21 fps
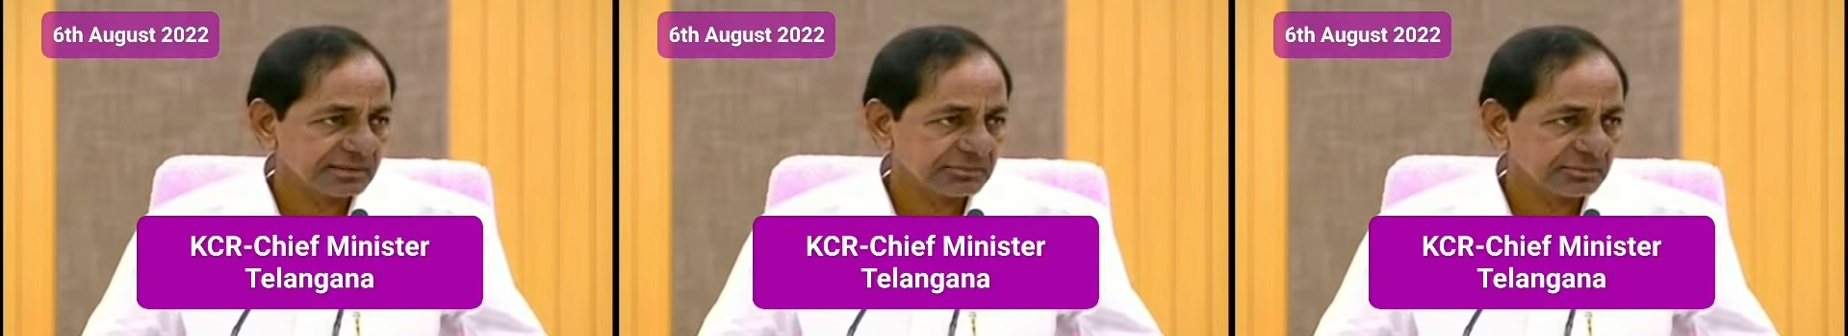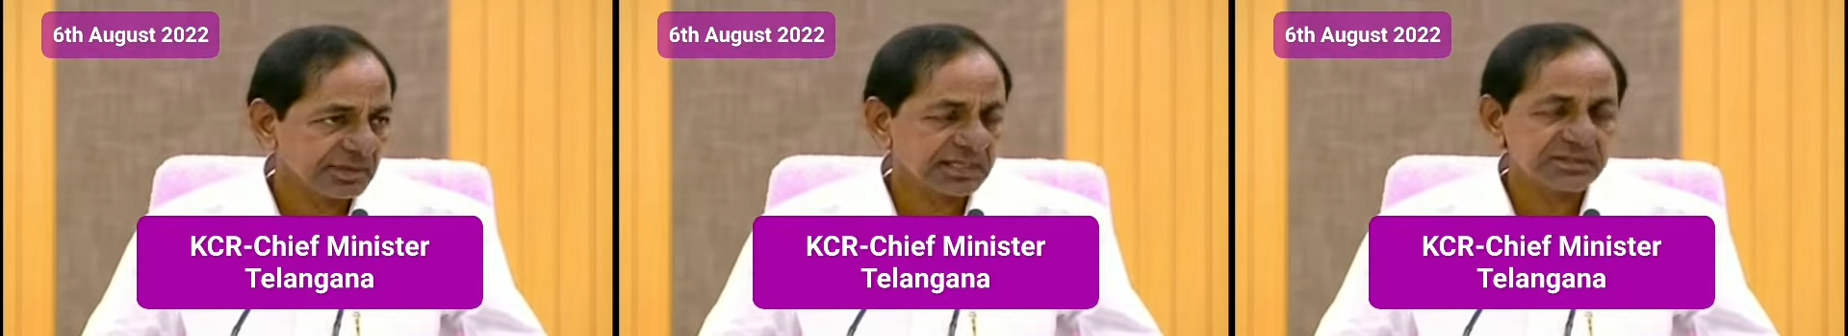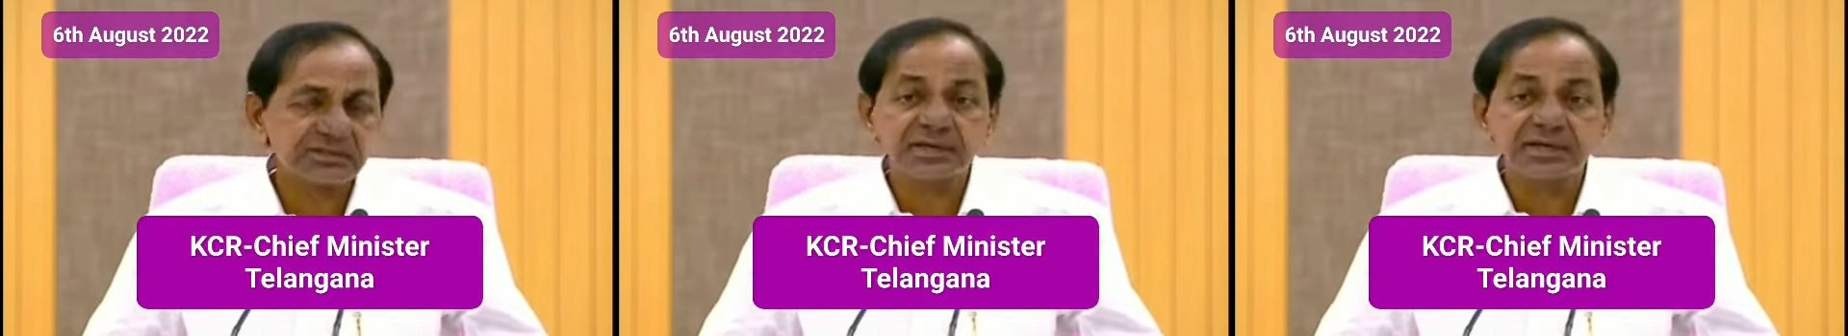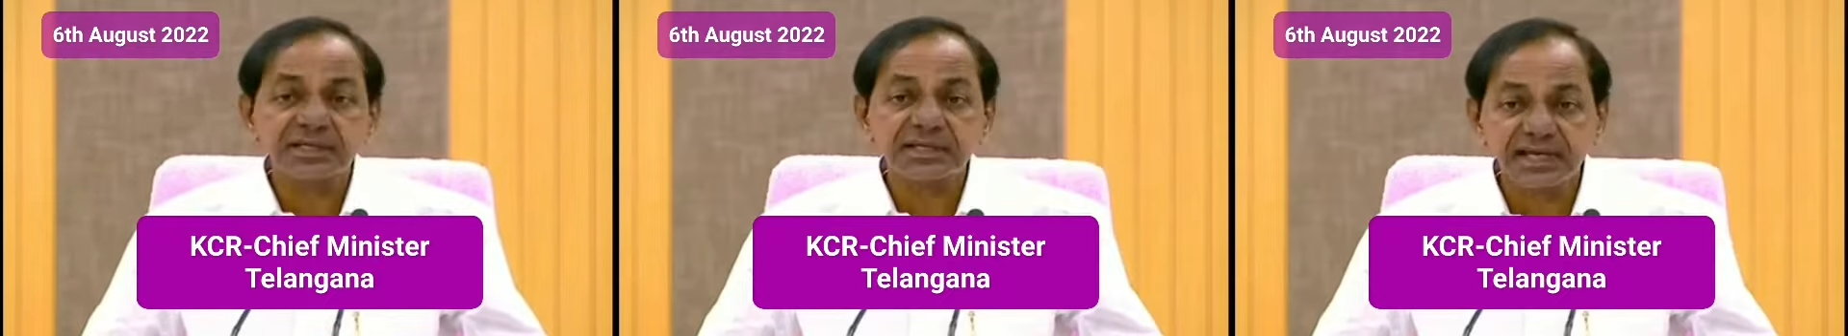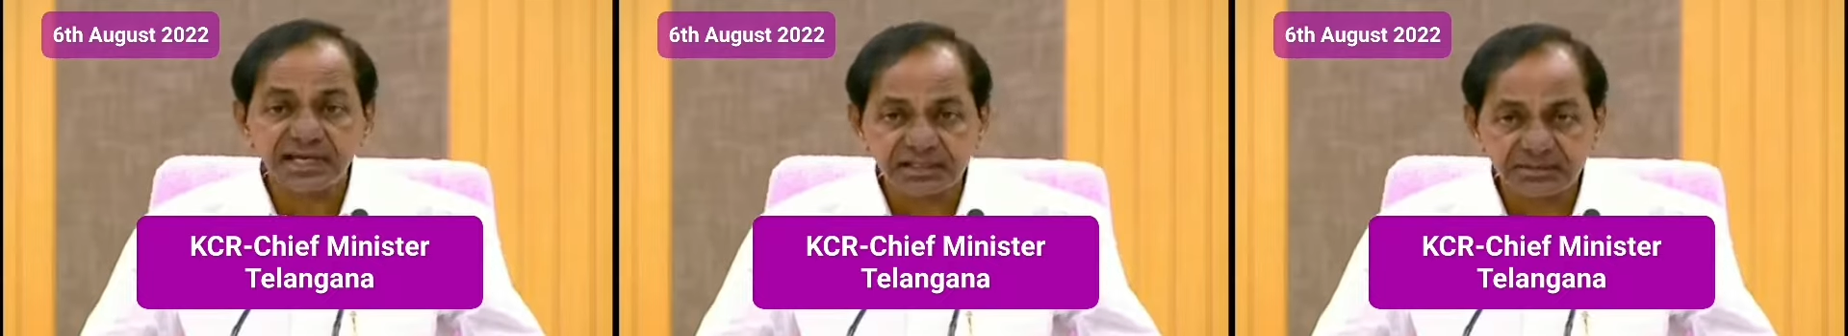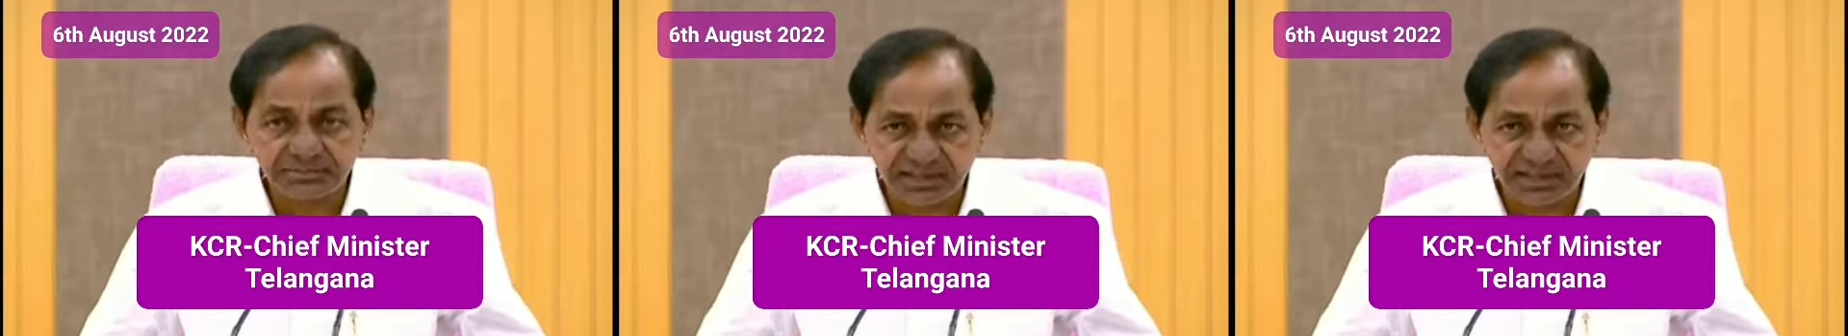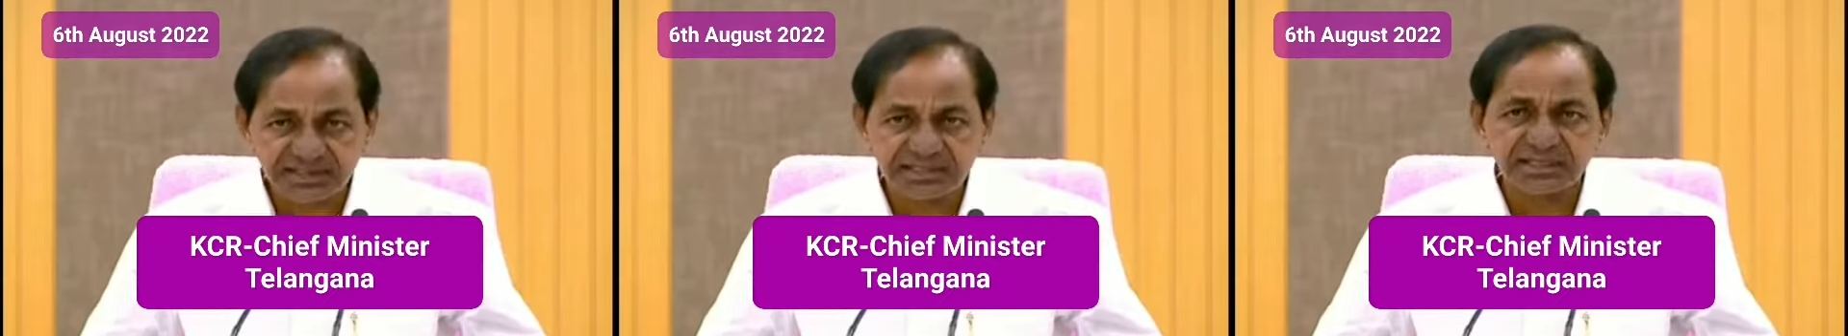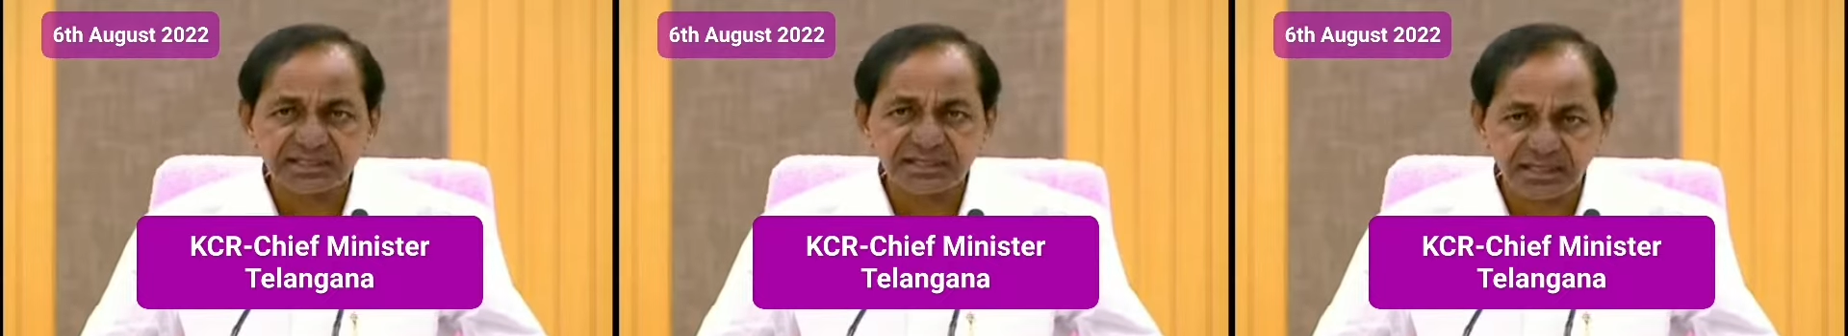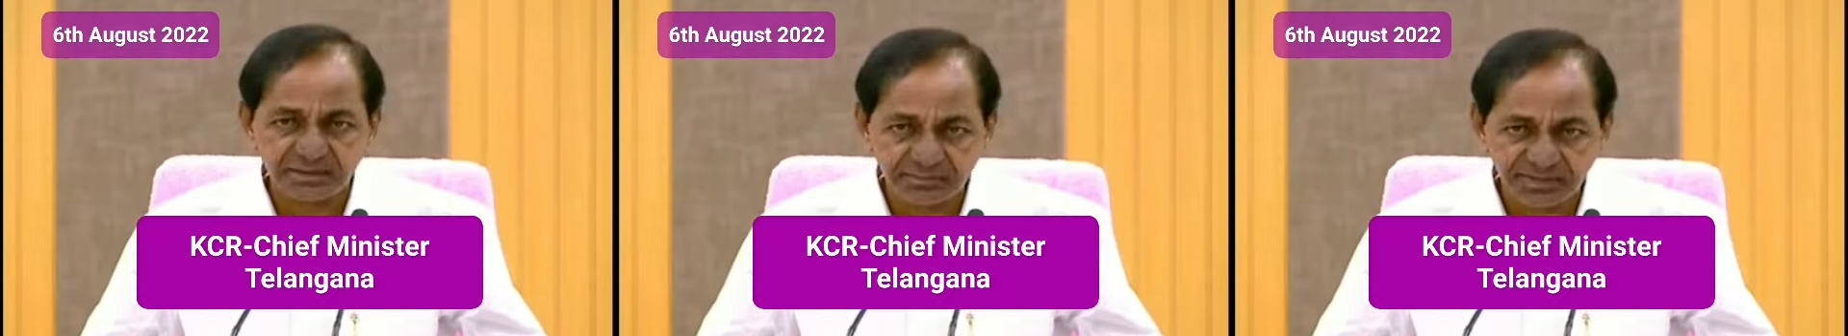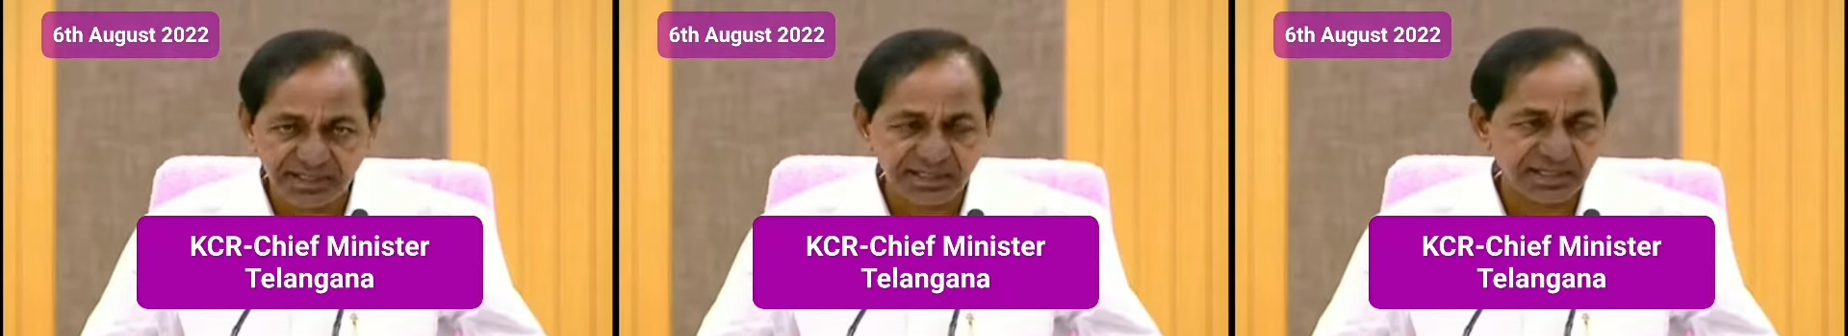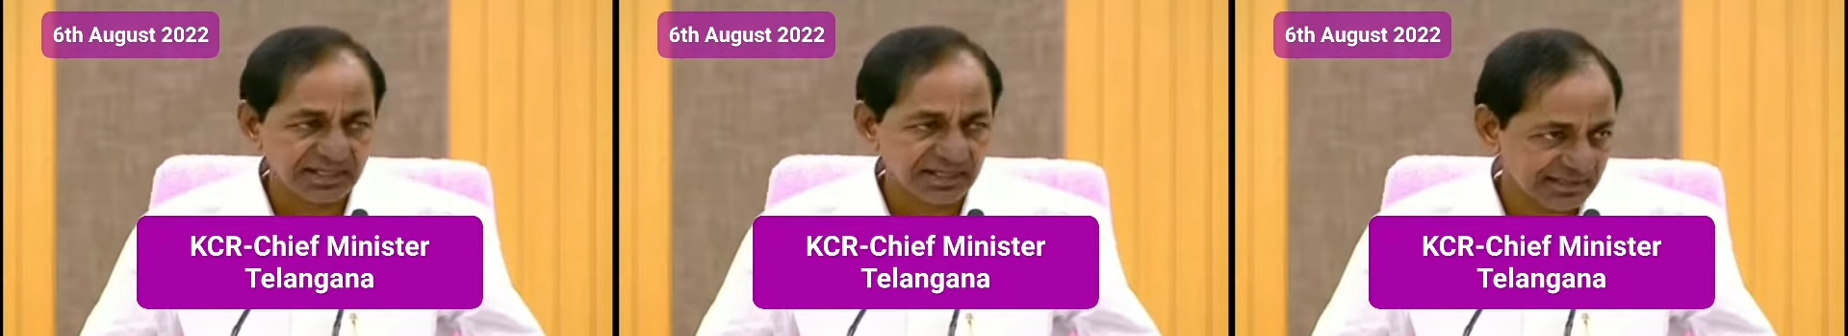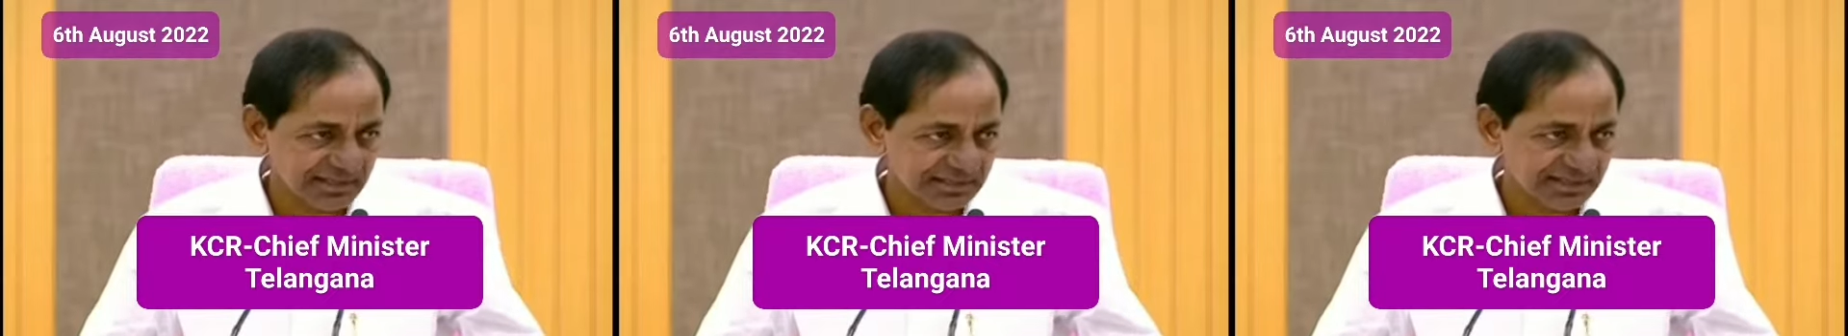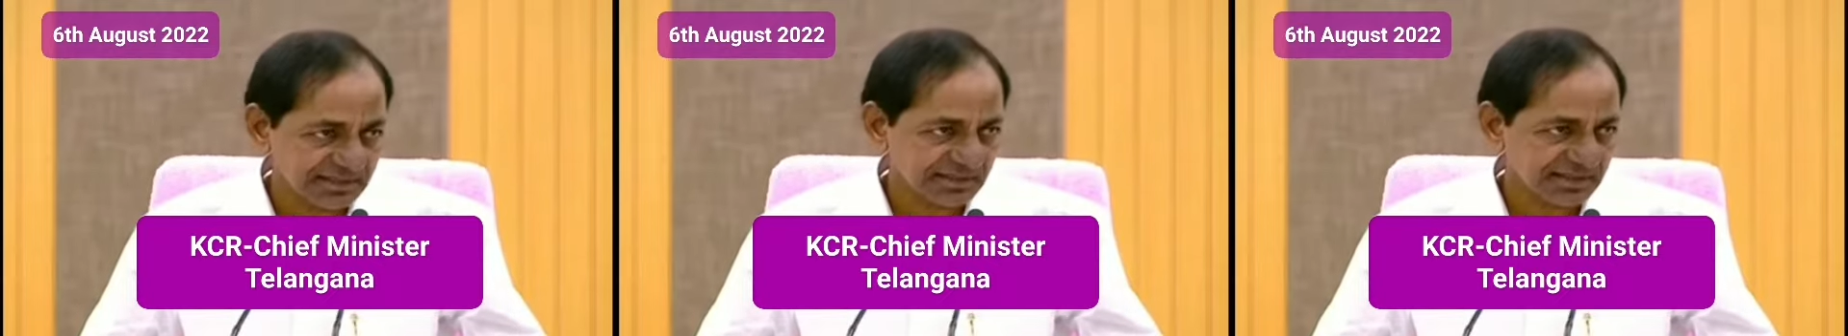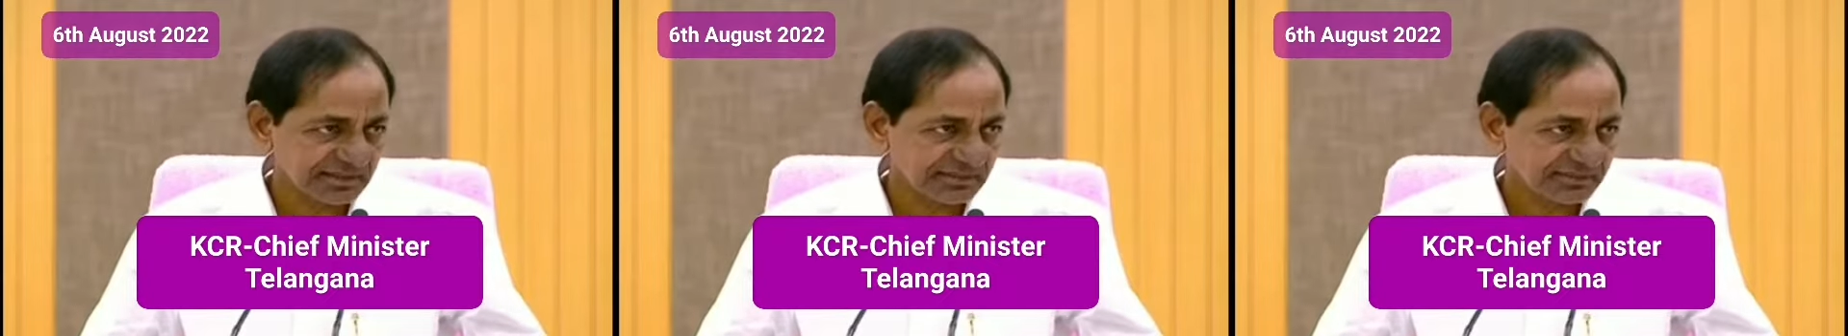by 28% on BD
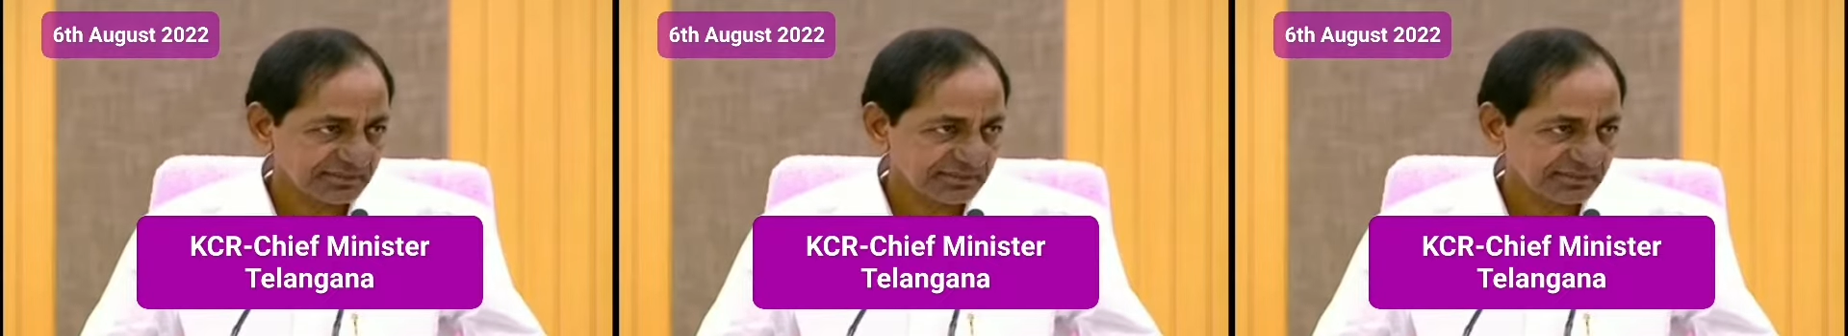industry,